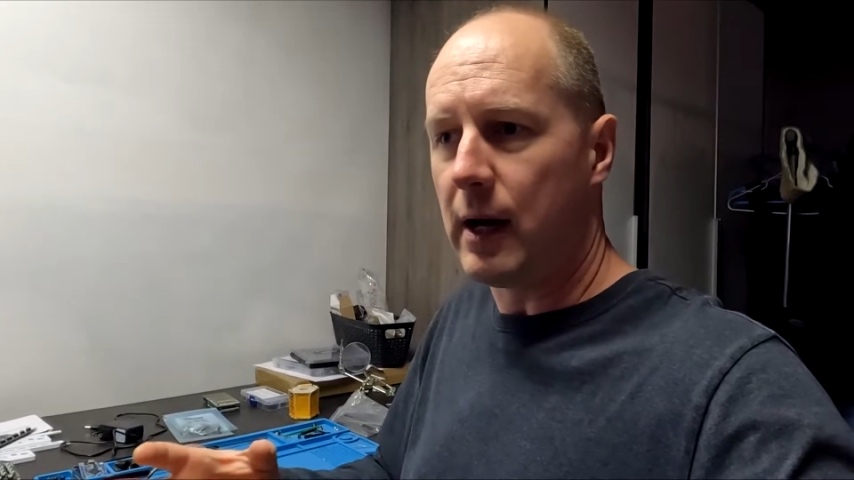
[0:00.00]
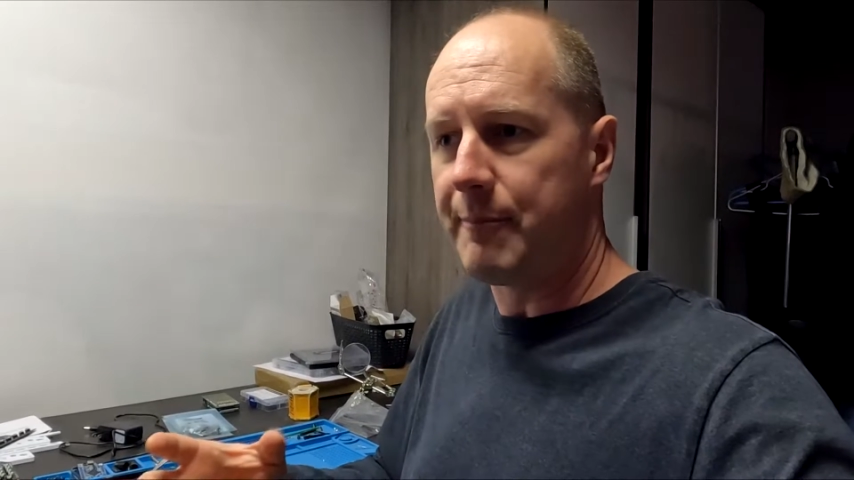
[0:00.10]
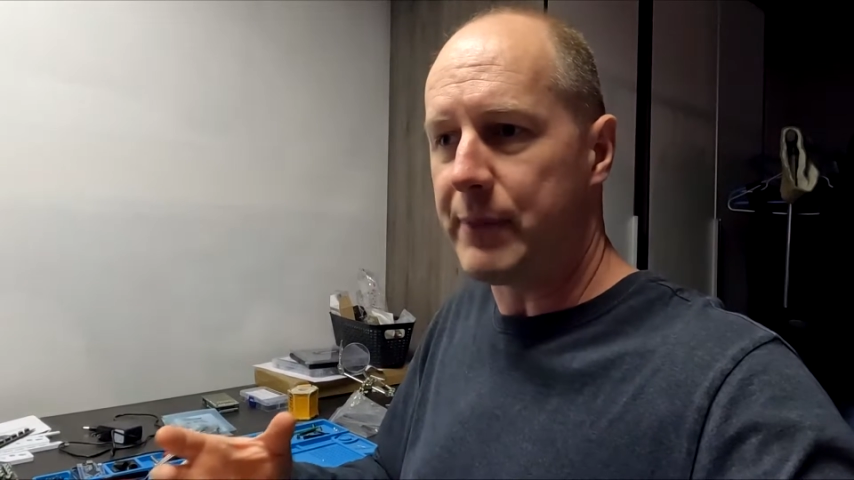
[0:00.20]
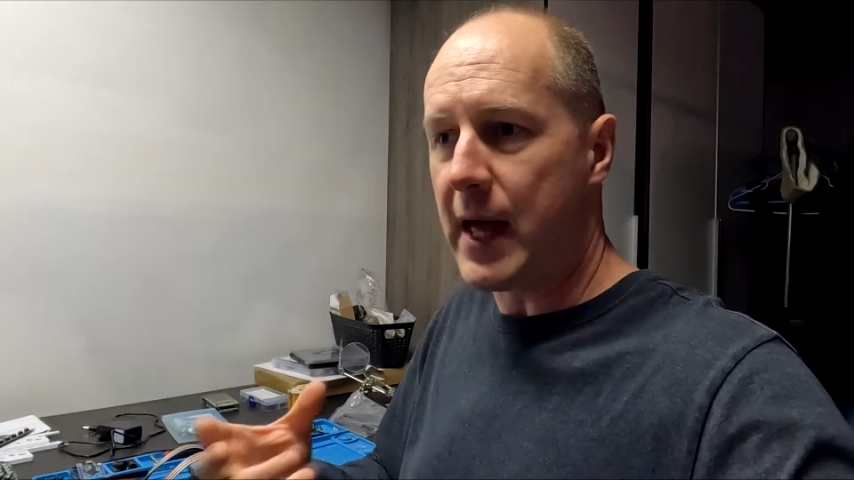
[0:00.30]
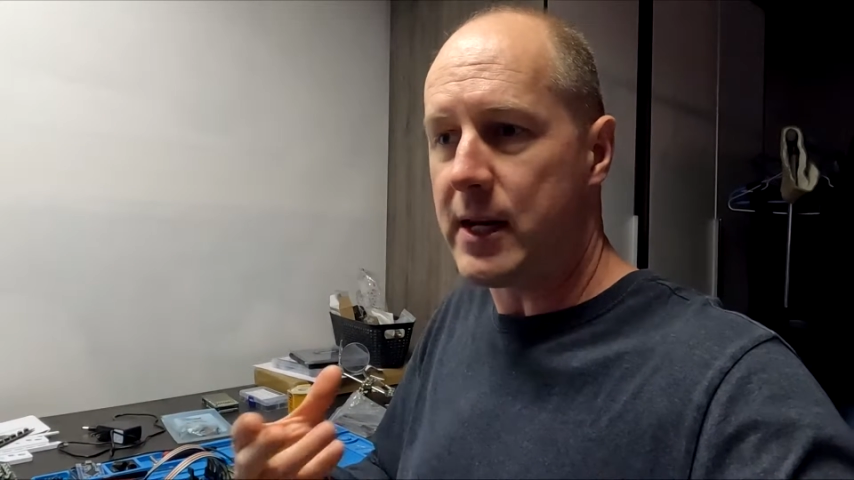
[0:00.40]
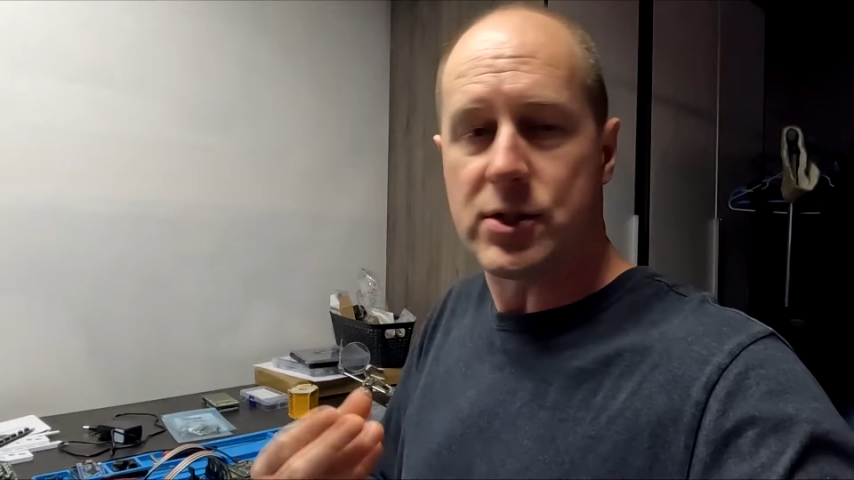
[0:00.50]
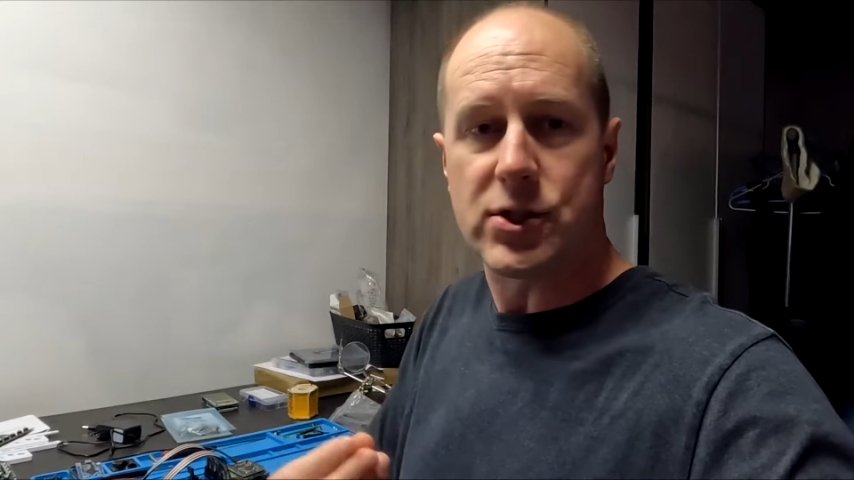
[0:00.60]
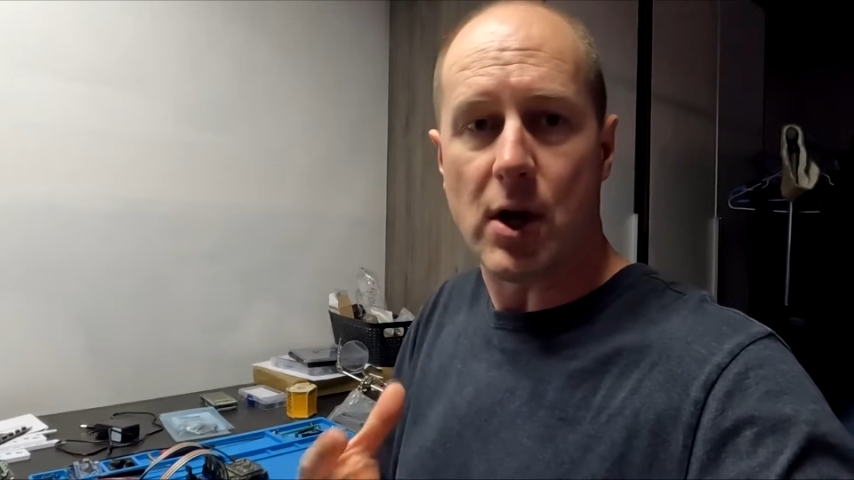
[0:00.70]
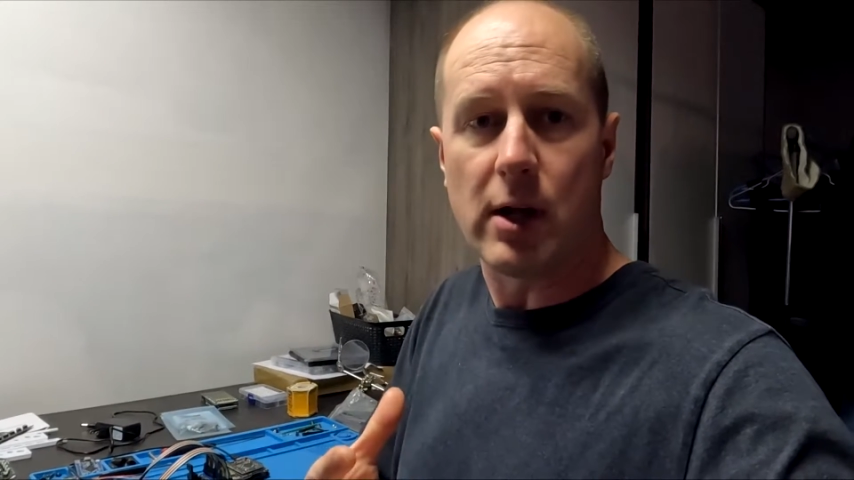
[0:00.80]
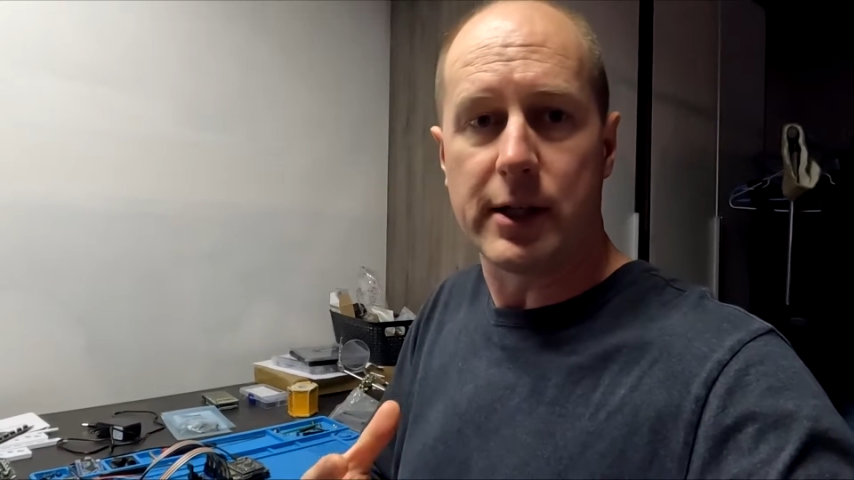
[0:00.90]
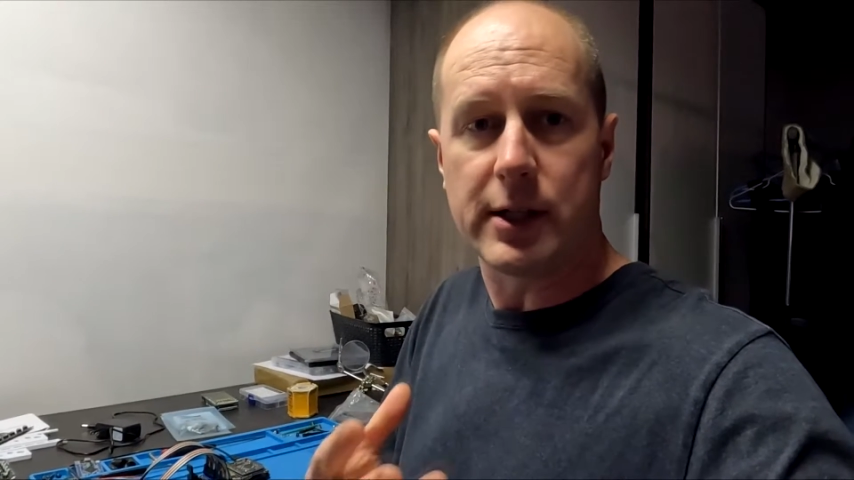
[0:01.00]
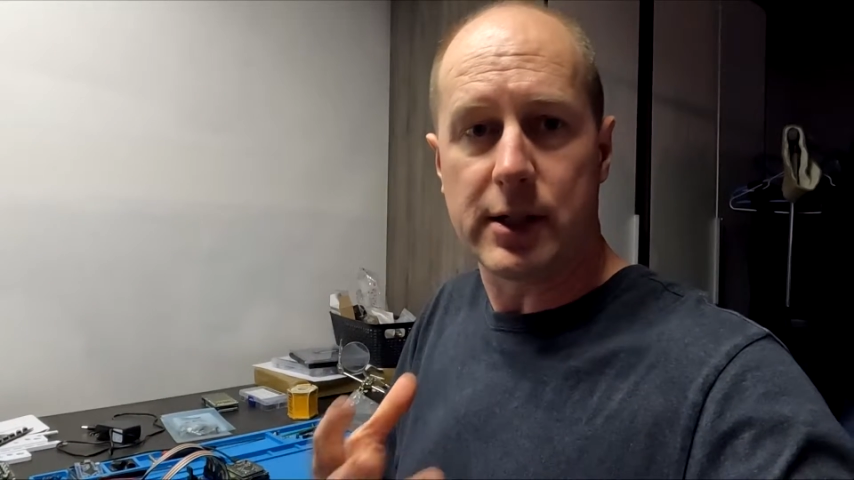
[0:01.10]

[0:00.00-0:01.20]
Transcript: Um, and it's solid.